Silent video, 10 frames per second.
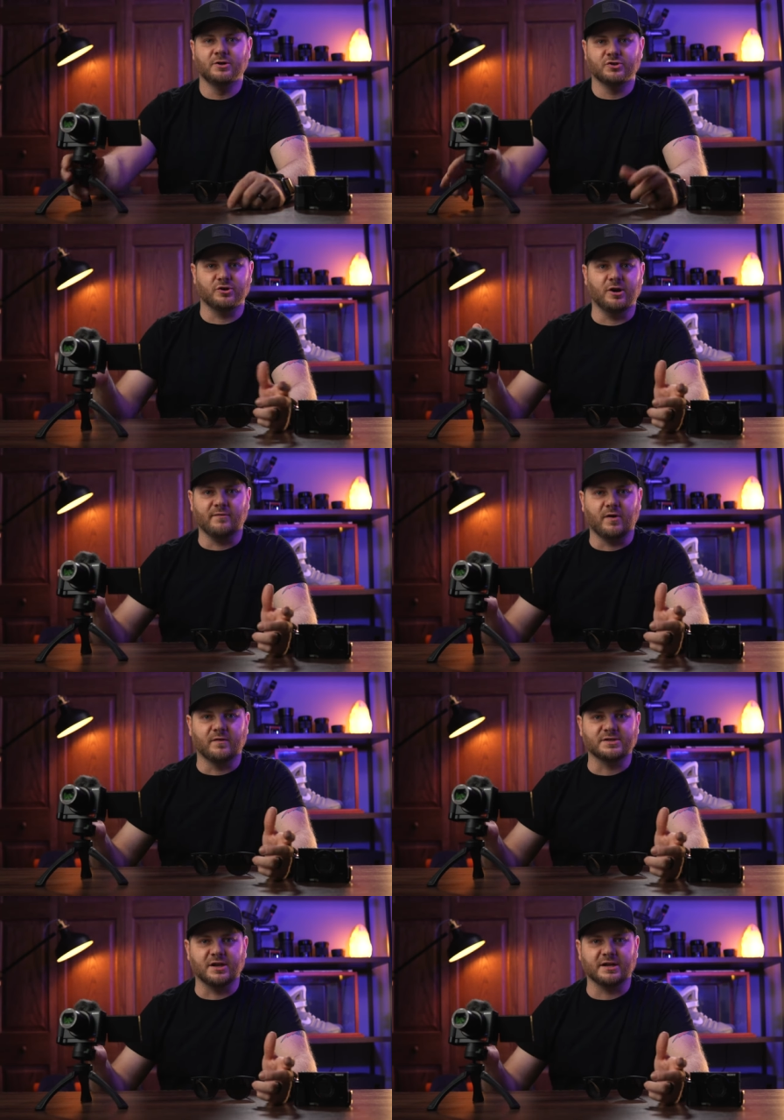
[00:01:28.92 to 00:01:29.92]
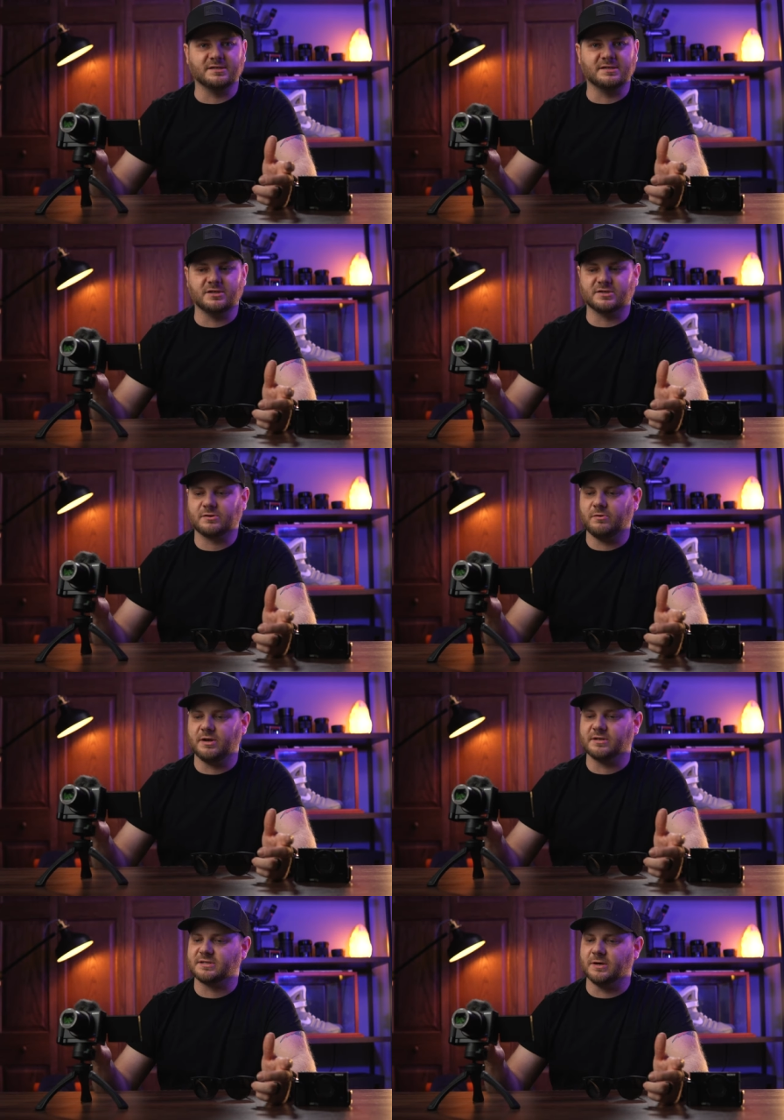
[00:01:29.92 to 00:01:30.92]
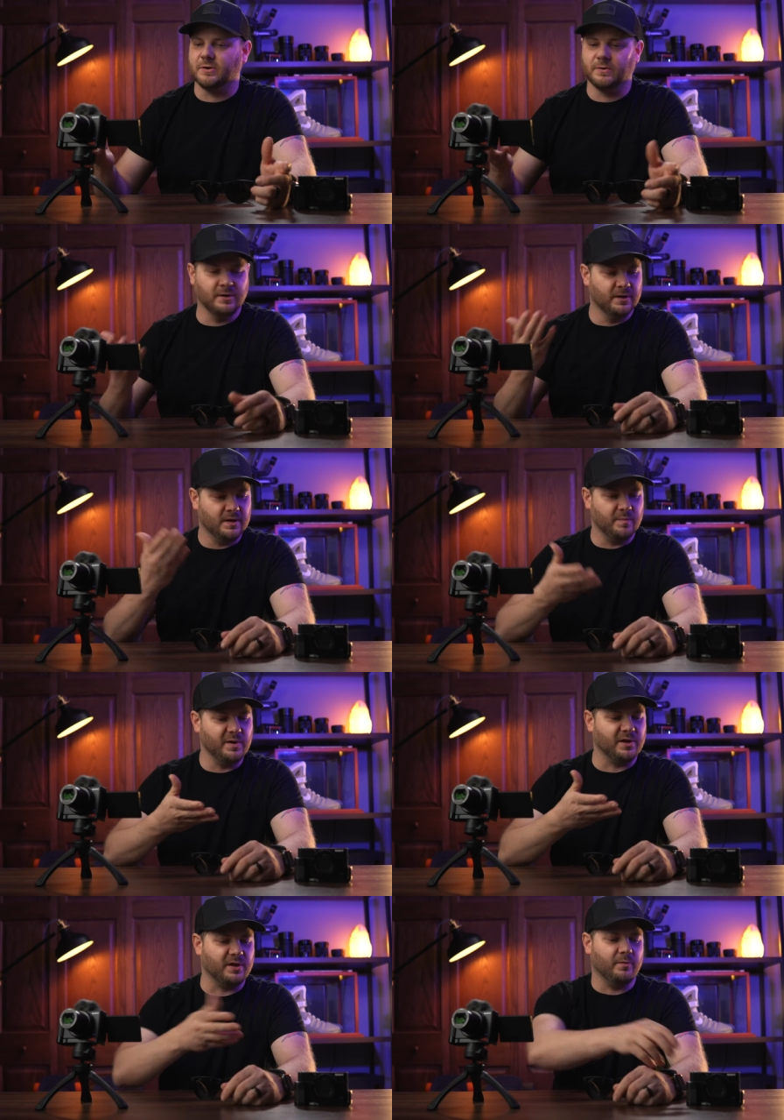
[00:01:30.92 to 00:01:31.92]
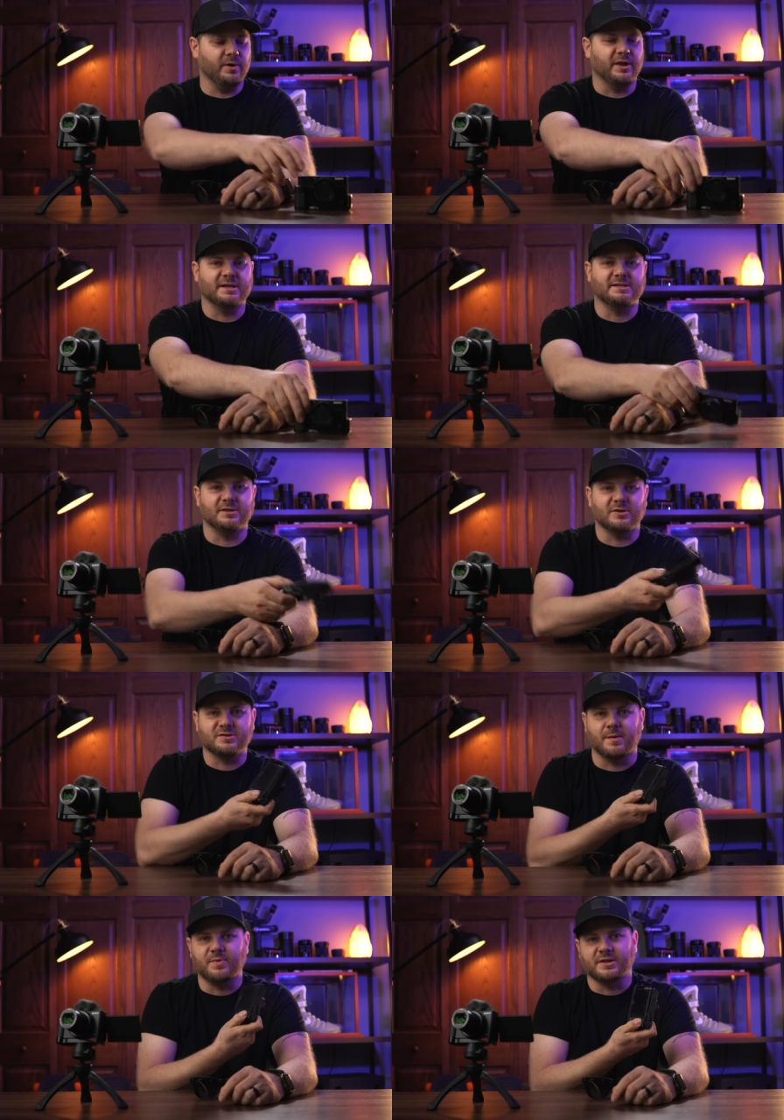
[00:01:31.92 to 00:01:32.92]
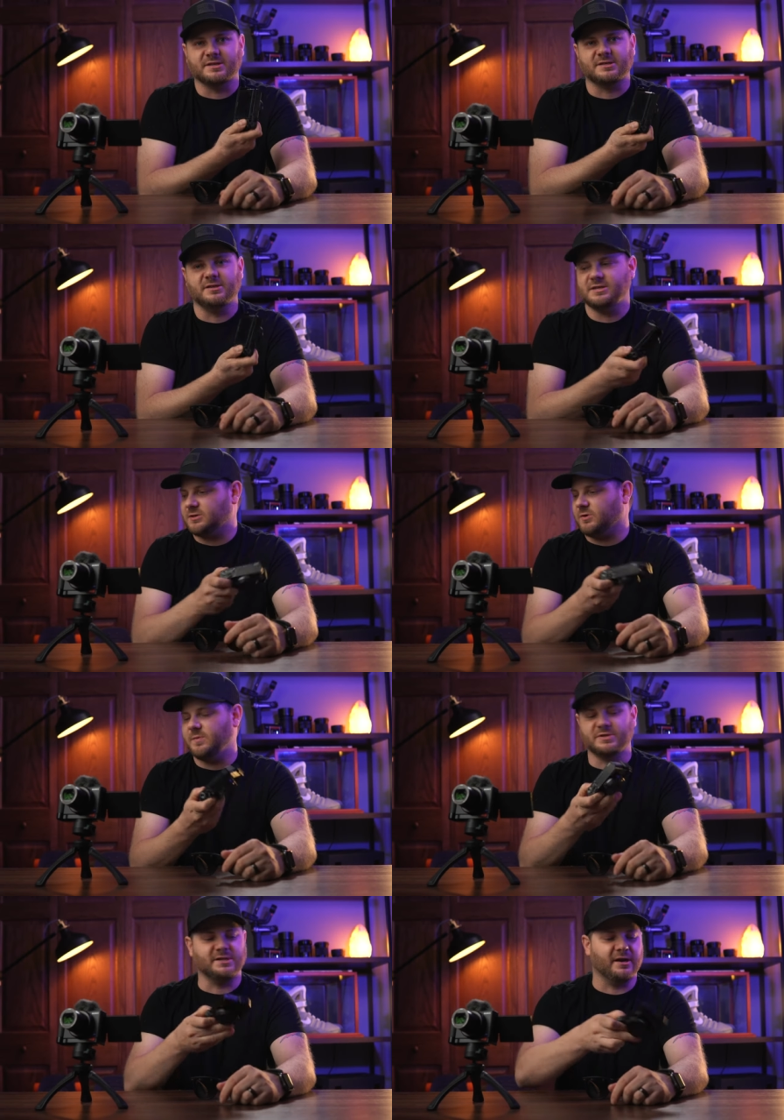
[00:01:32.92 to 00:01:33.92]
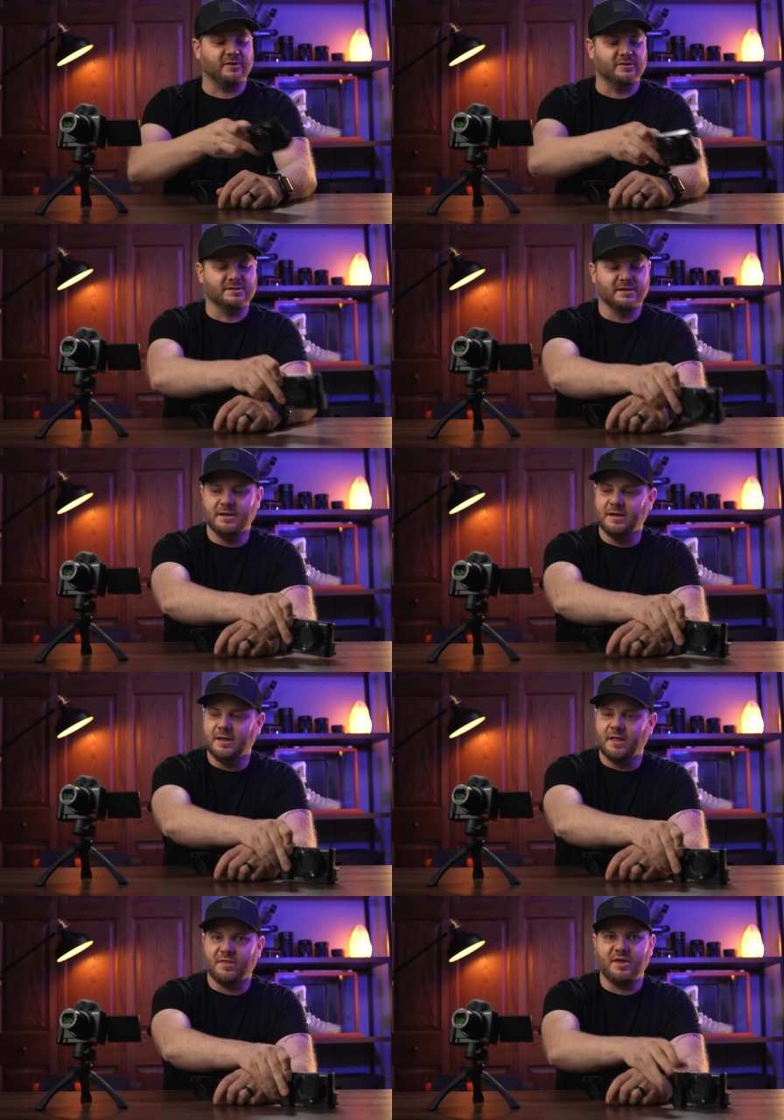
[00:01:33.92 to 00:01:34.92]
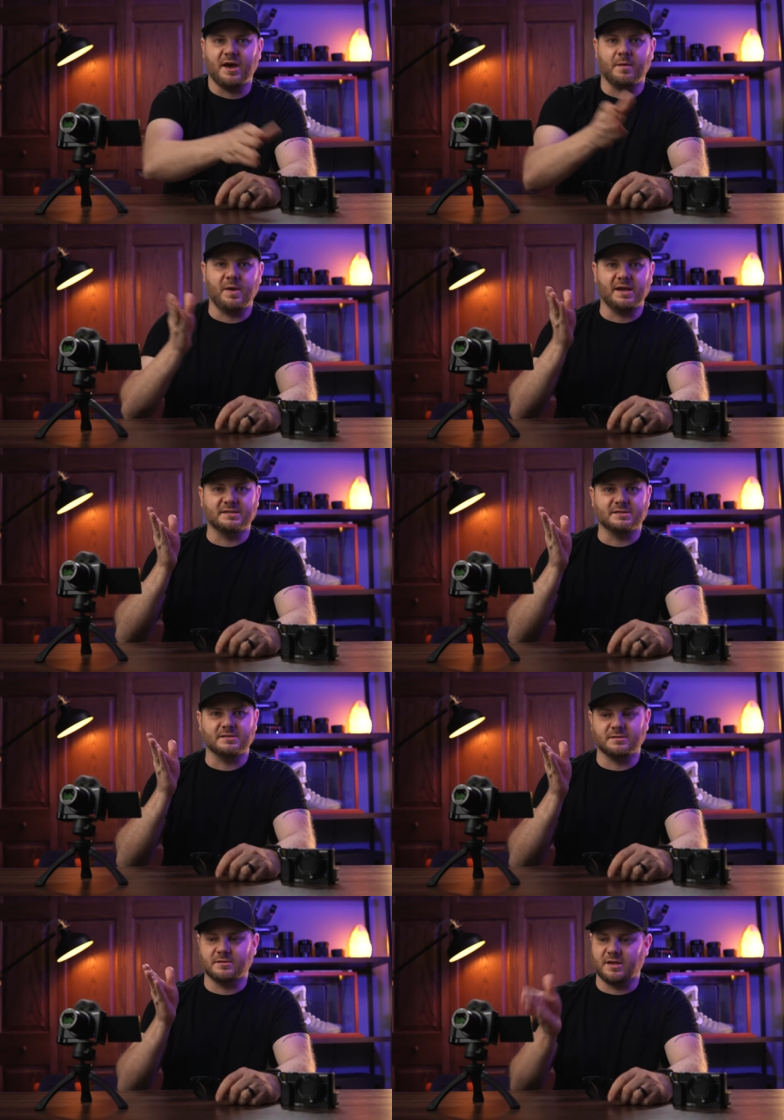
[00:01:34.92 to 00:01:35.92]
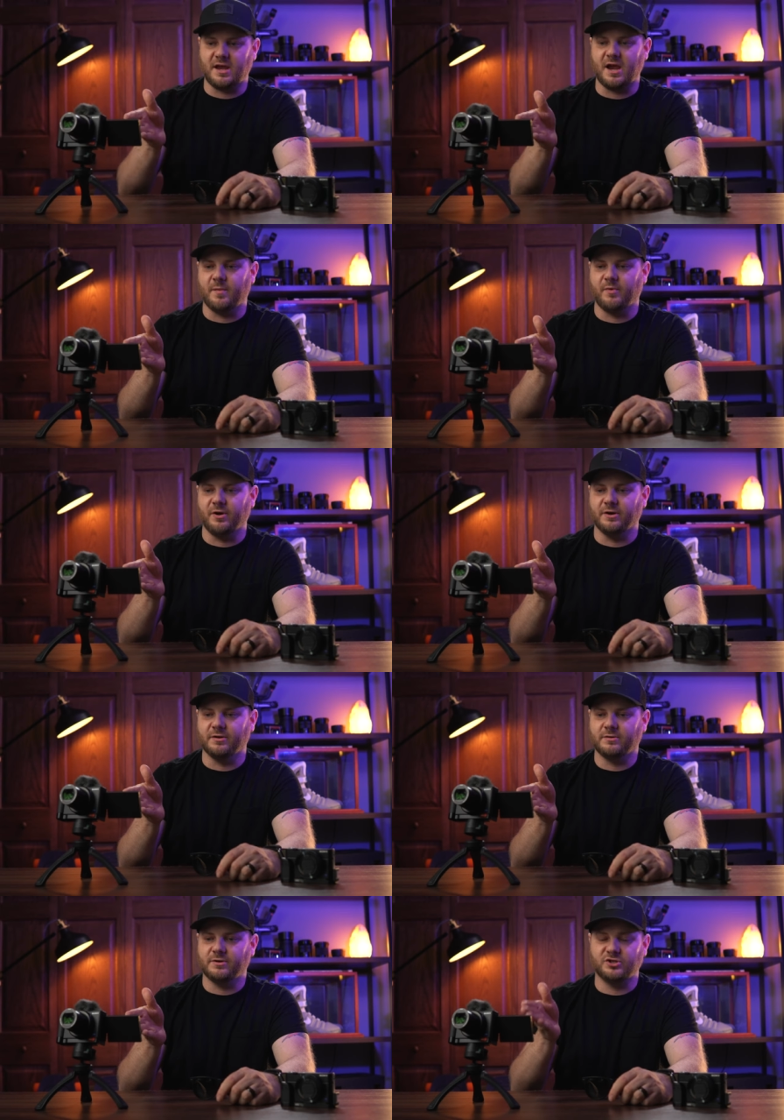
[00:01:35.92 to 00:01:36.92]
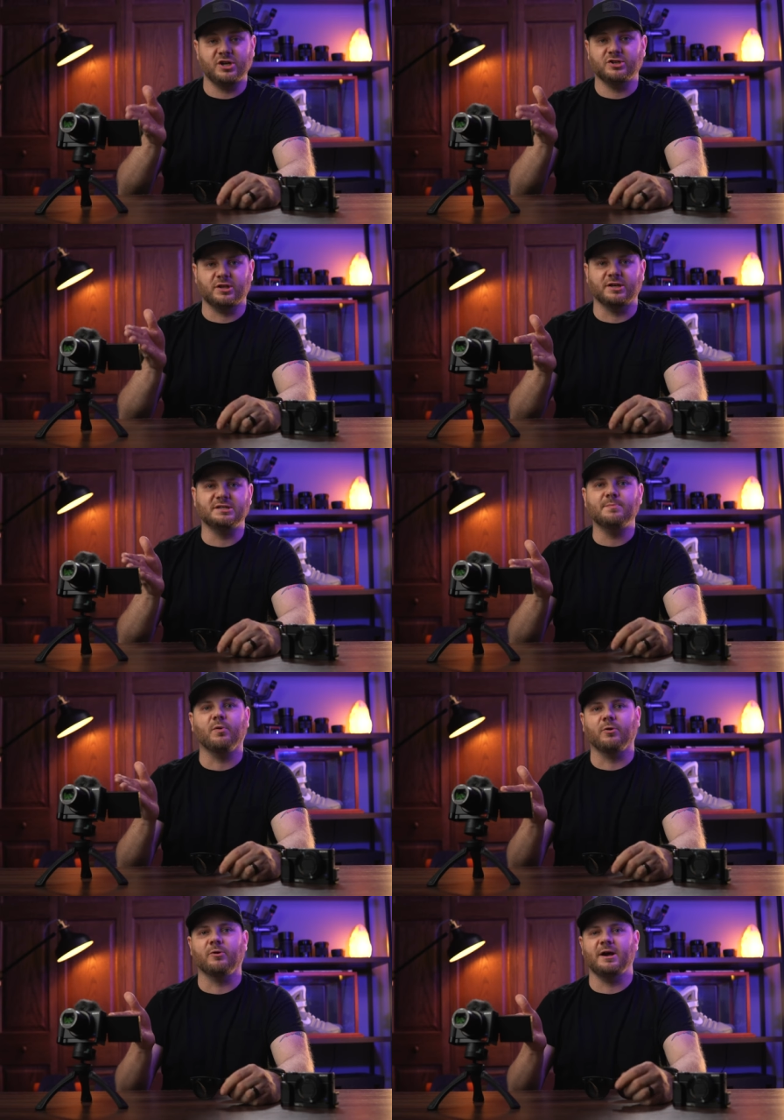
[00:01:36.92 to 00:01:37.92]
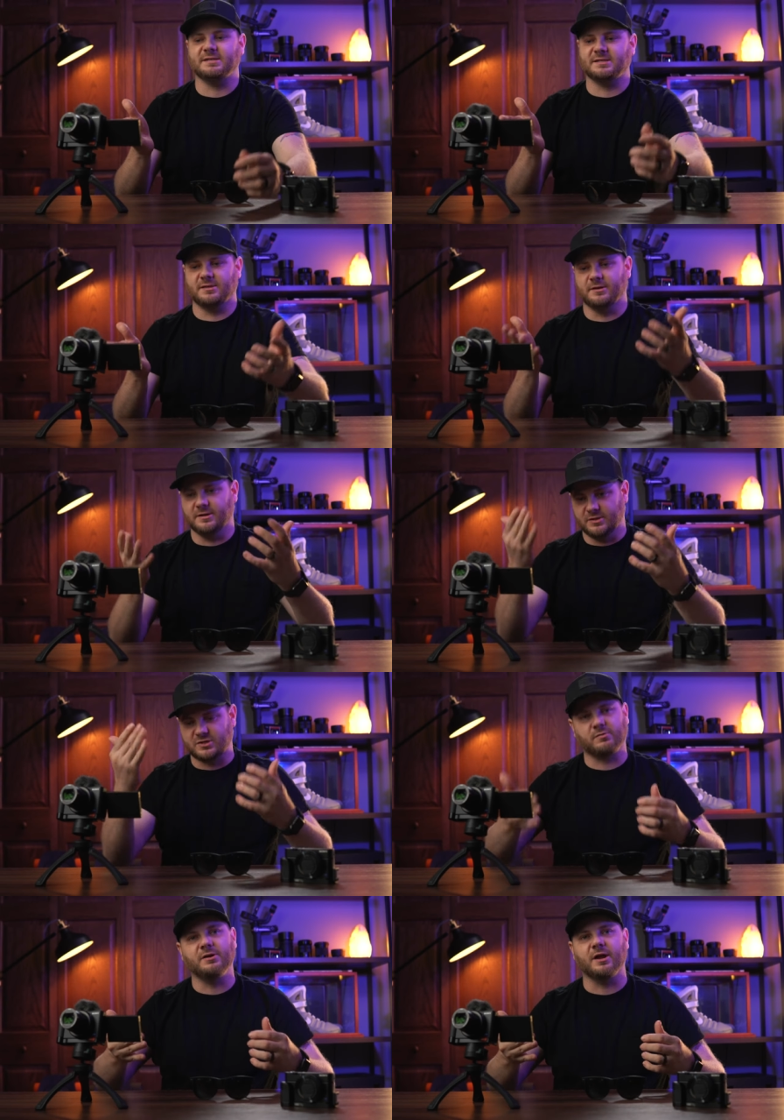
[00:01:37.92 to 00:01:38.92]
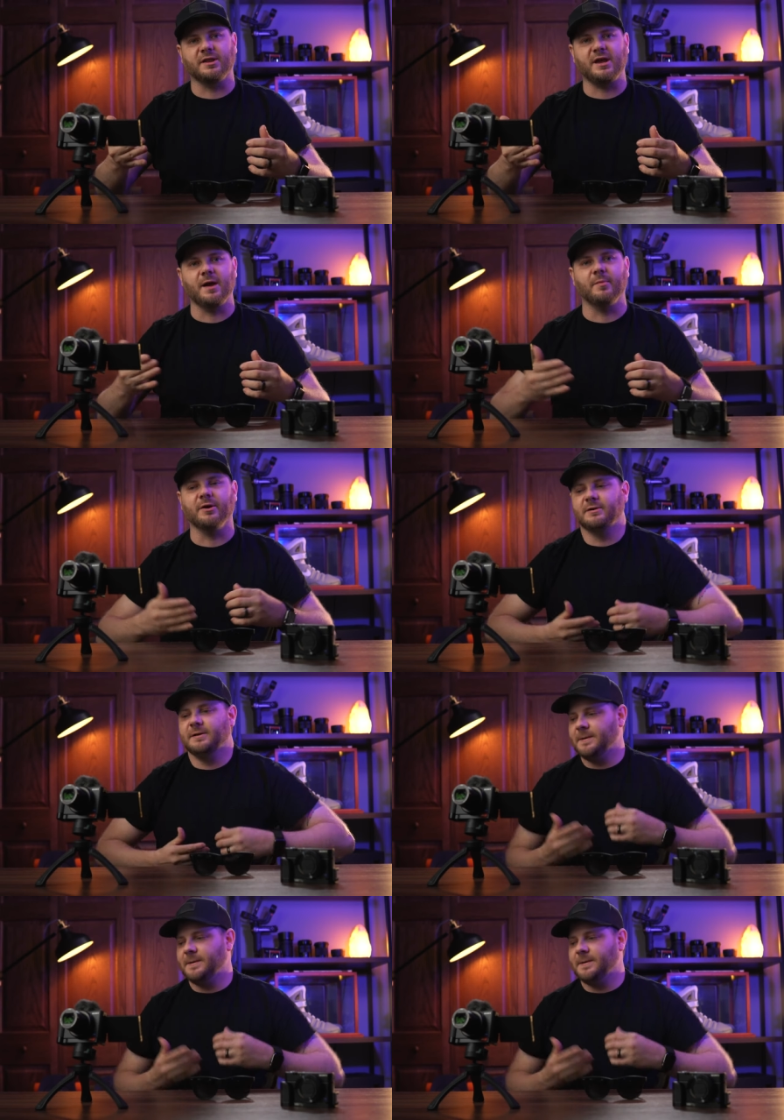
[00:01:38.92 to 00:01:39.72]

sure enough, all of a sudden I could see the screen. So immediately I realized that there's something that's in these screen protectors that makes the camera depolarizes the screen on the camera.